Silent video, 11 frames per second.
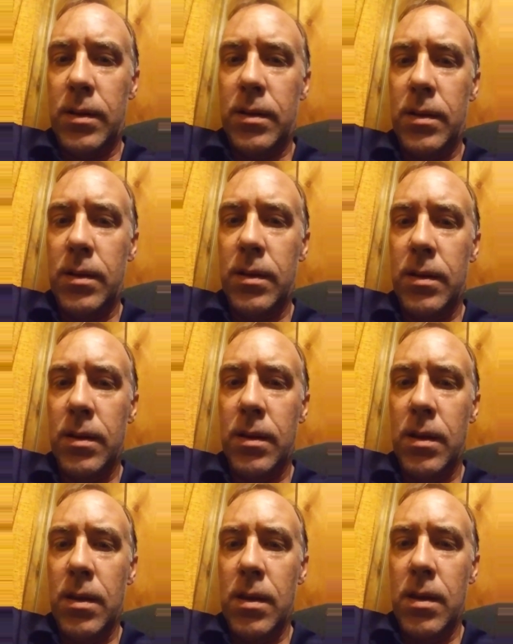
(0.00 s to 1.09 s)

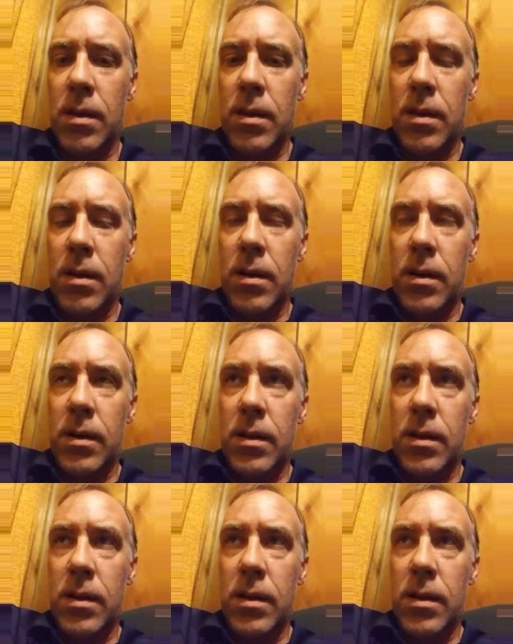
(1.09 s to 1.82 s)
Nobody speaks.